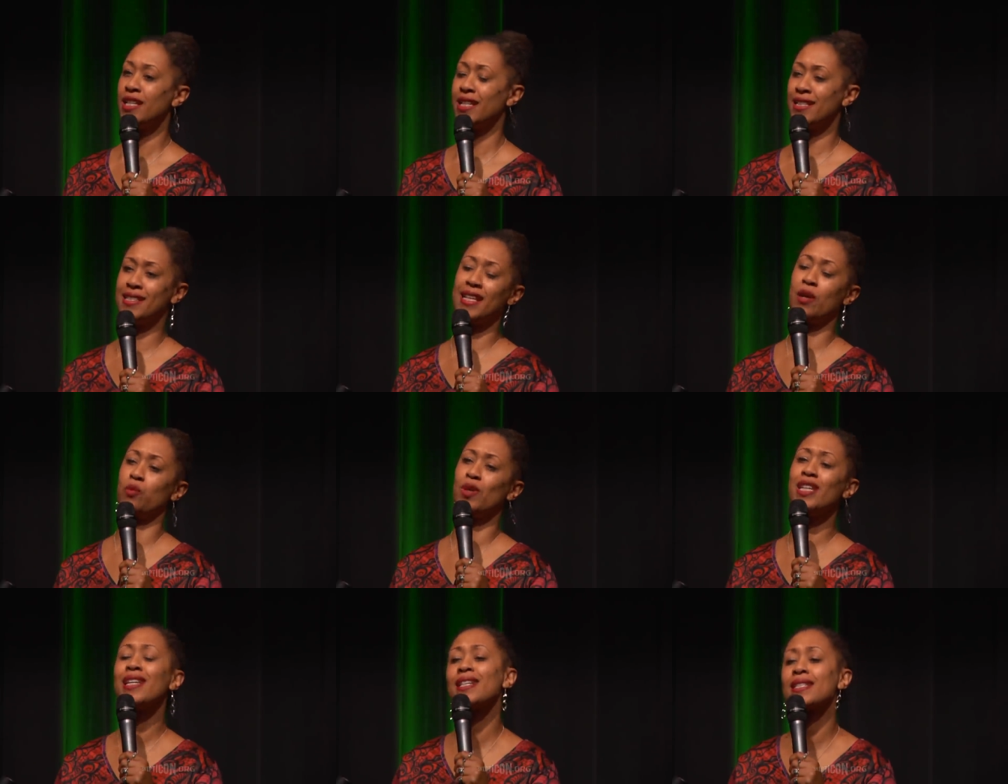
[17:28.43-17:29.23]
is that
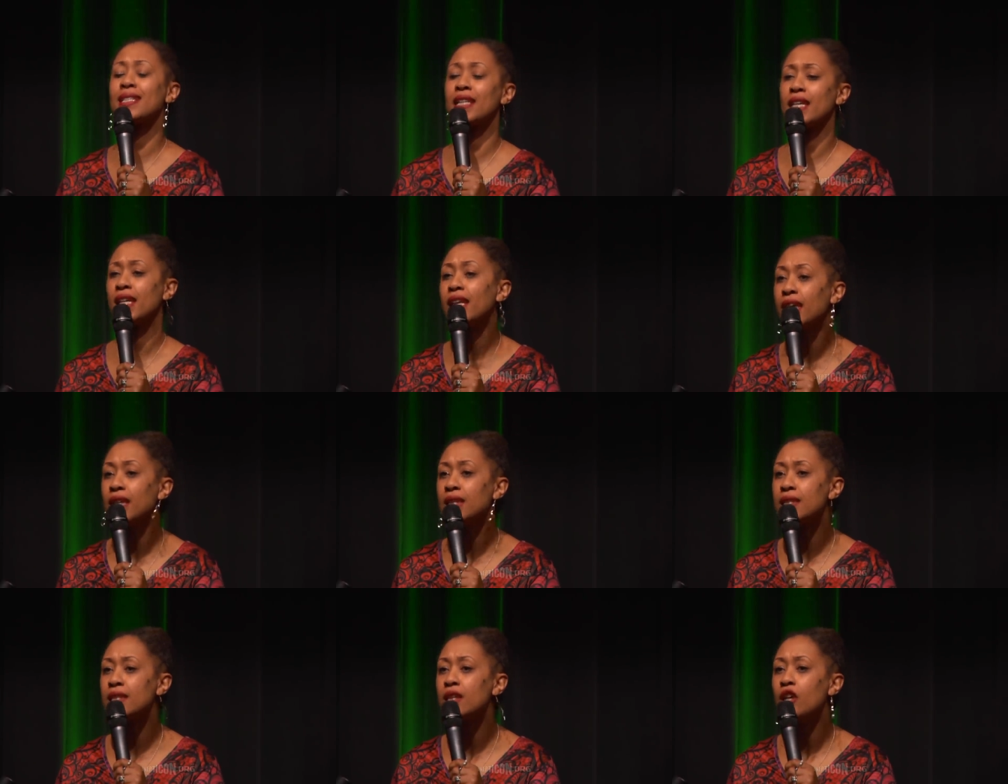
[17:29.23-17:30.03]
we get to
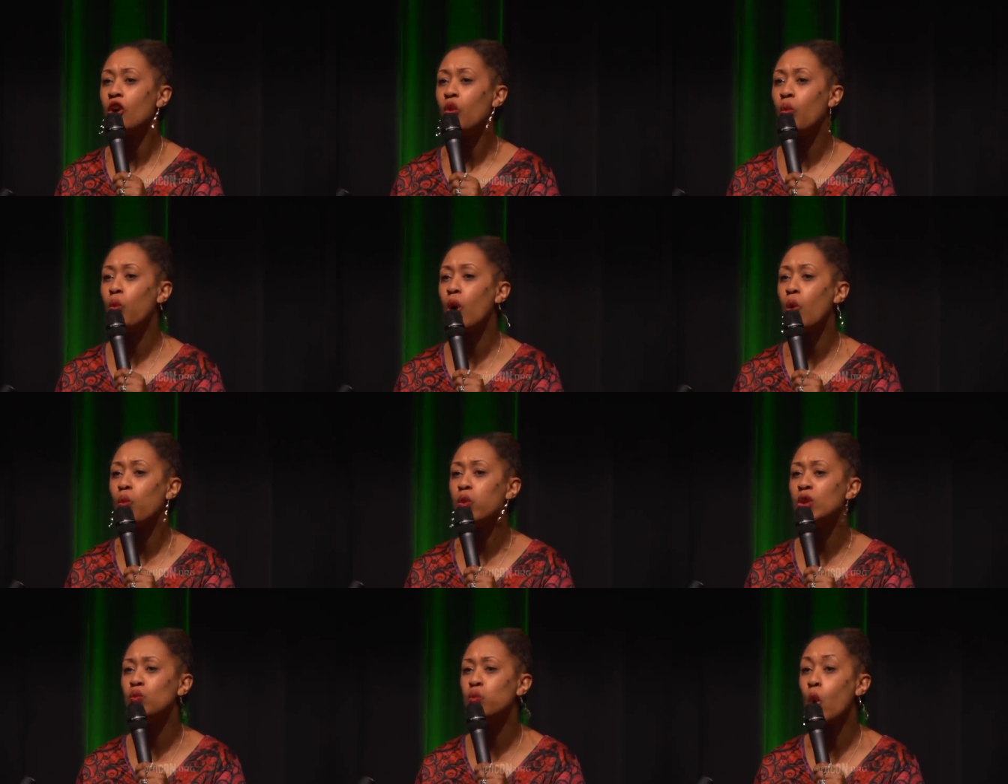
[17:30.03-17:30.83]
eat what
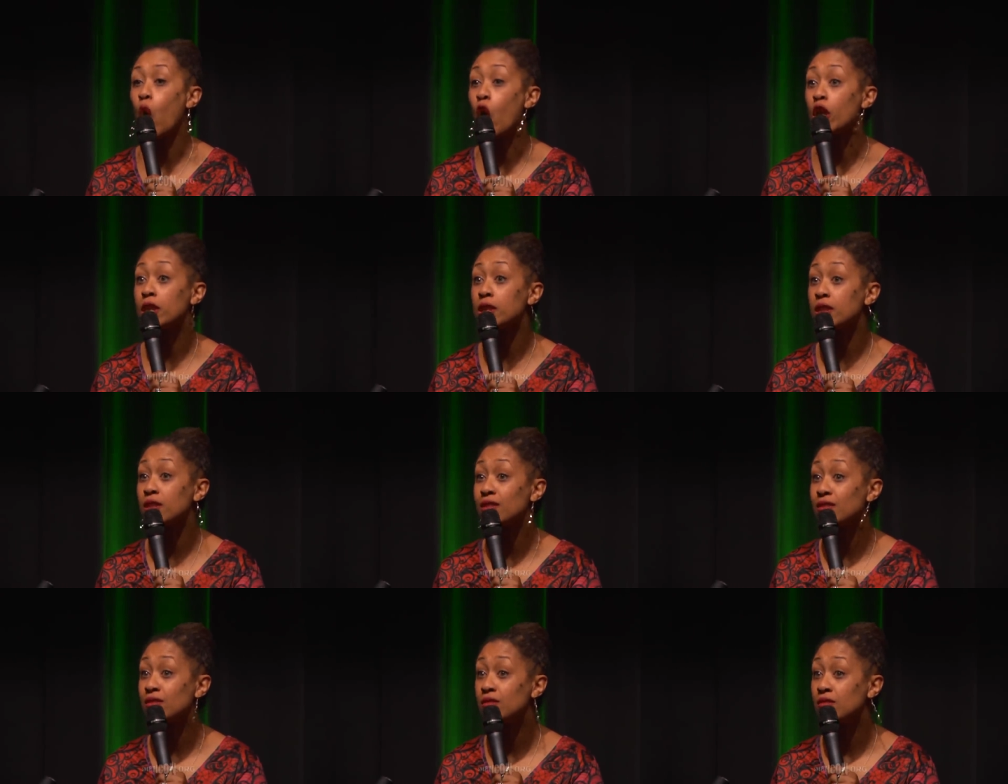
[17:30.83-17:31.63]
we want.